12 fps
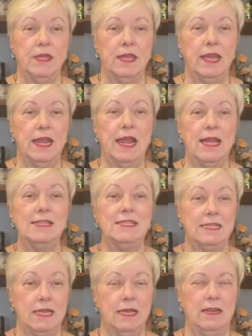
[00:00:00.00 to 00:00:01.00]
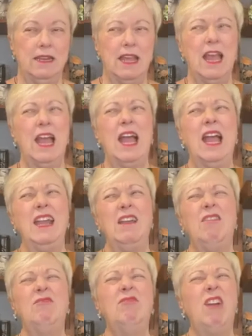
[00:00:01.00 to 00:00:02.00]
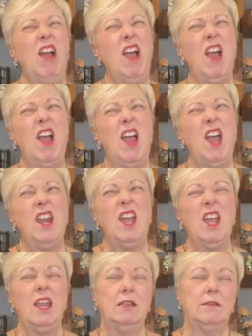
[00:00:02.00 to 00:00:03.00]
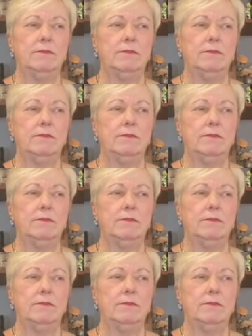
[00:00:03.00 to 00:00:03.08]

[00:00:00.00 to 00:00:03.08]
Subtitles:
And I said, I don't want it.